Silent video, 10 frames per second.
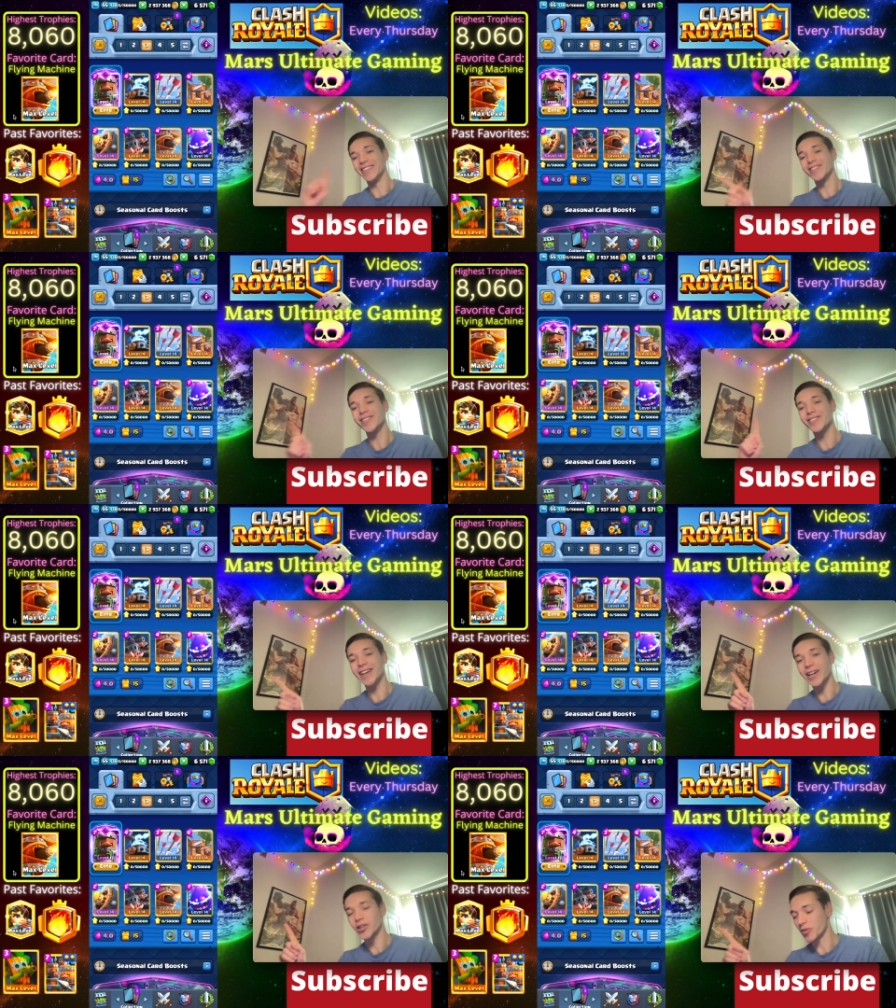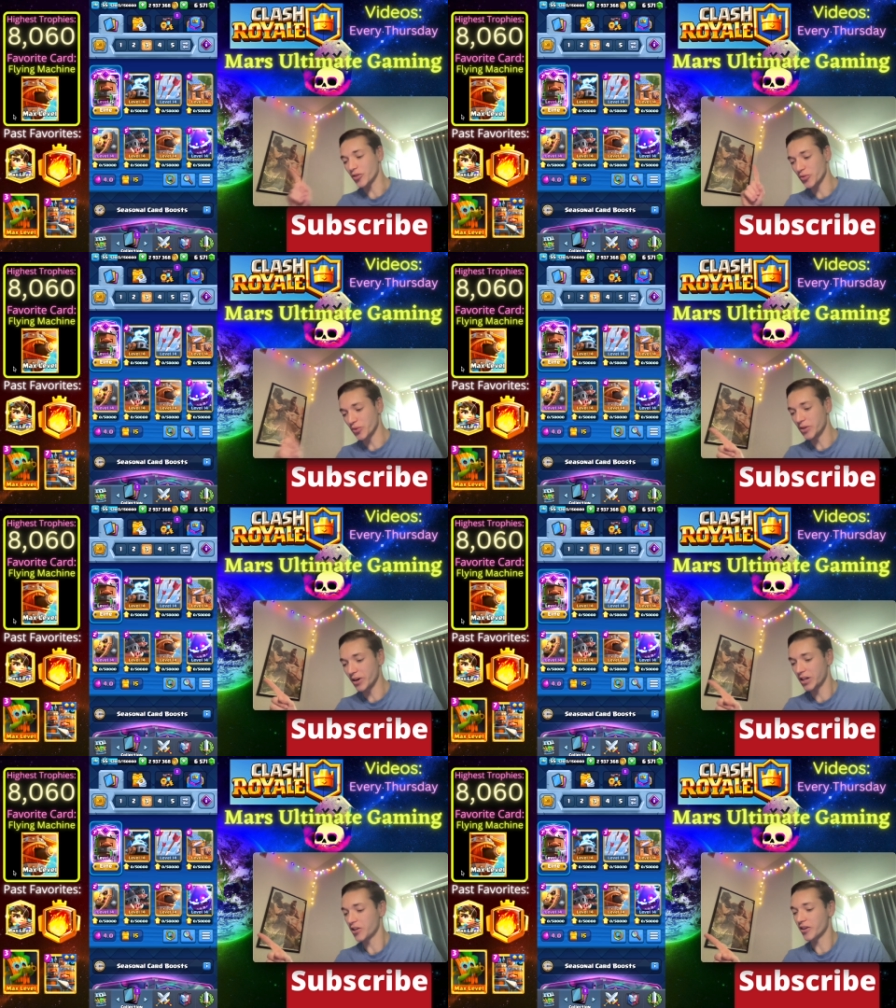This is deck number three
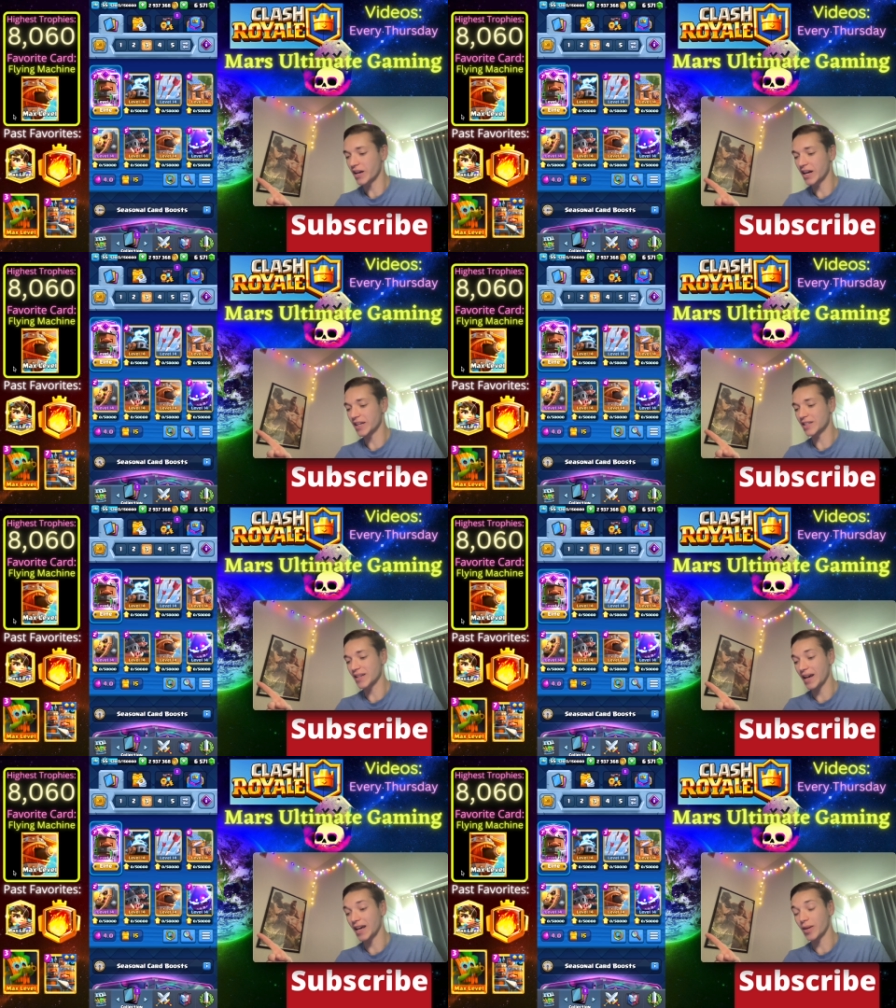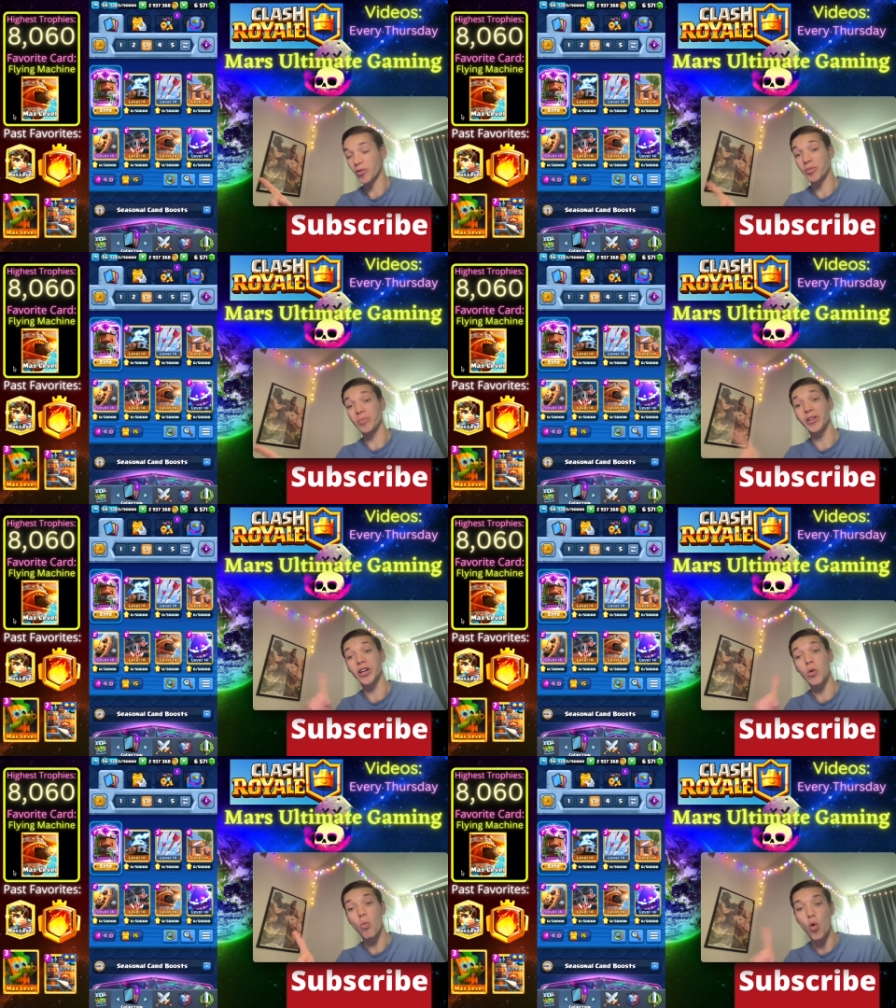right here, guys, and I'm going to be
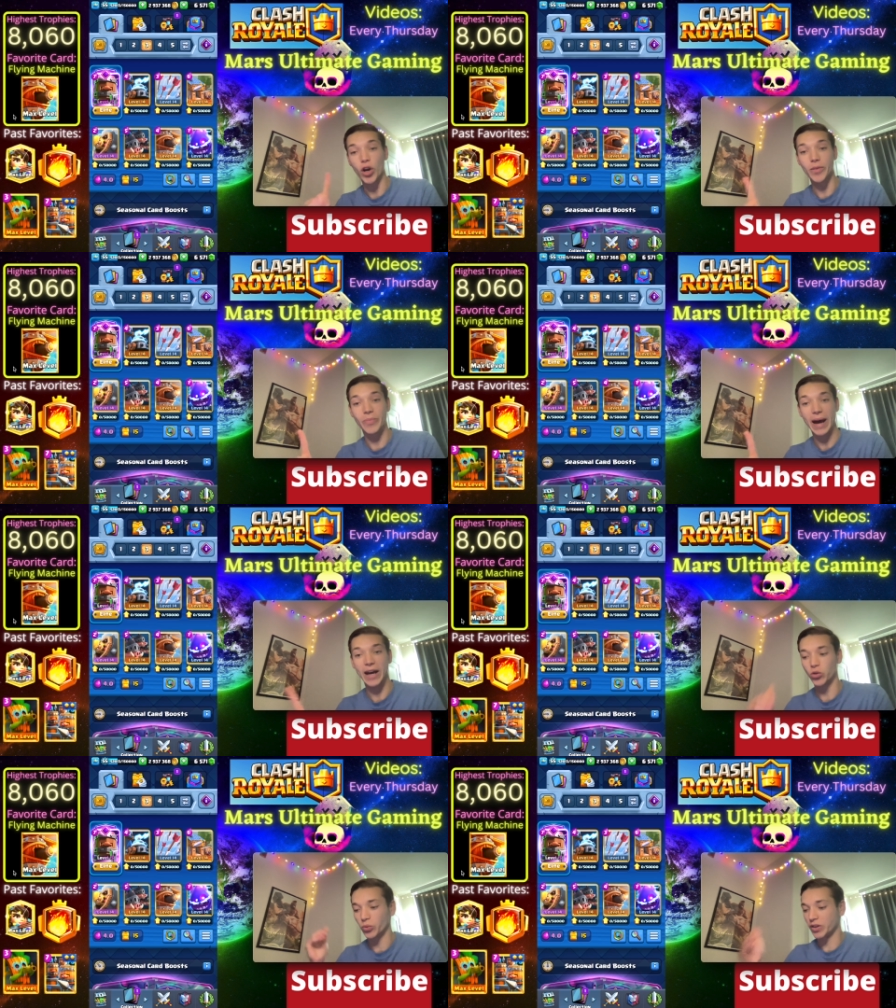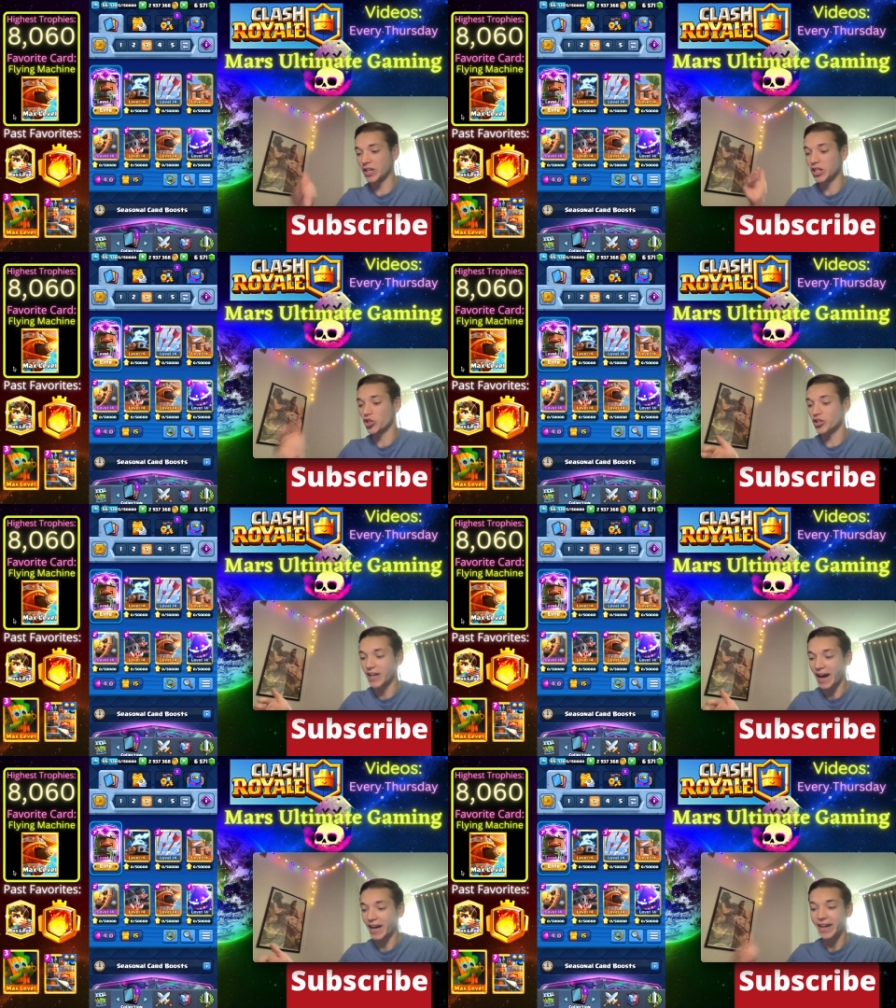playing one battle with each
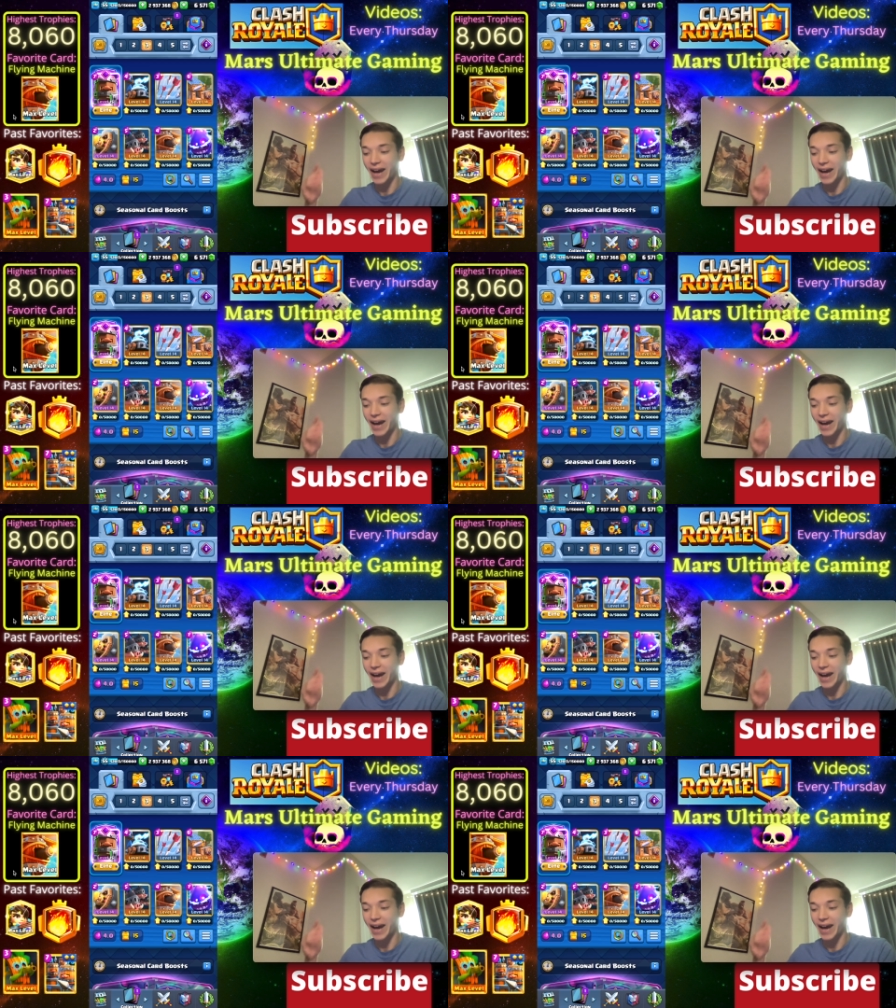deck